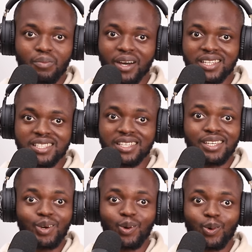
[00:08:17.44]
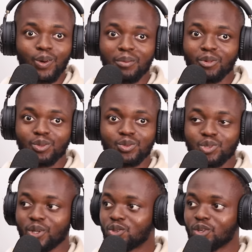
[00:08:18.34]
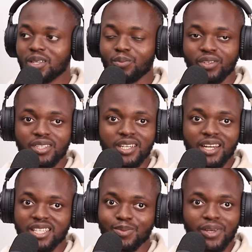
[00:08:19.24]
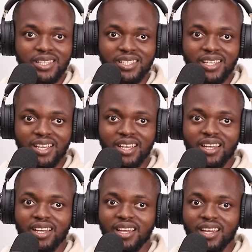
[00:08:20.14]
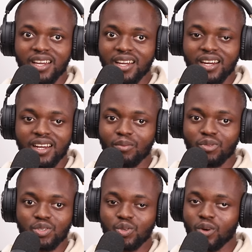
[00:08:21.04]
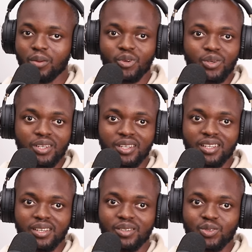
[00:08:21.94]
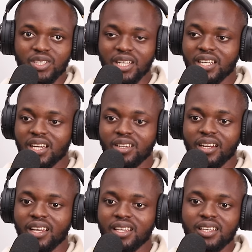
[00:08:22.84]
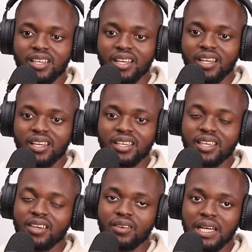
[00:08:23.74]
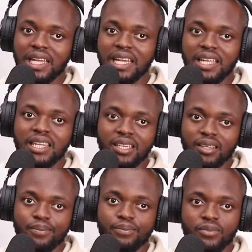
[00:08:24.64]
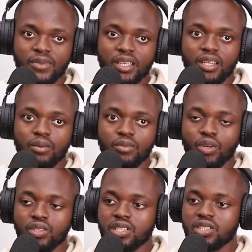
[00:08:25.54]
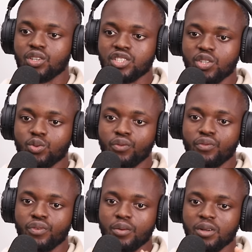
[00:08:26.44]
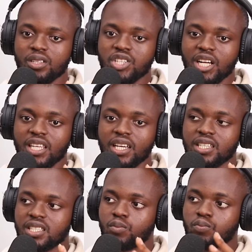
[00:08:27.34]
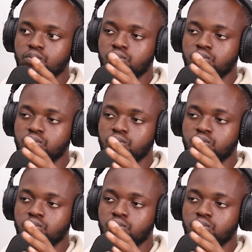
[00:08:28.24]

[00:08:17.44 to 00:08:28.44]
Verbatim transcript: party, or I'm not joined to any political aspects. Uh, I'm just doing what I'm doing." So Charlie kind of like giving clearly because he's just trying to frame Charlie as a,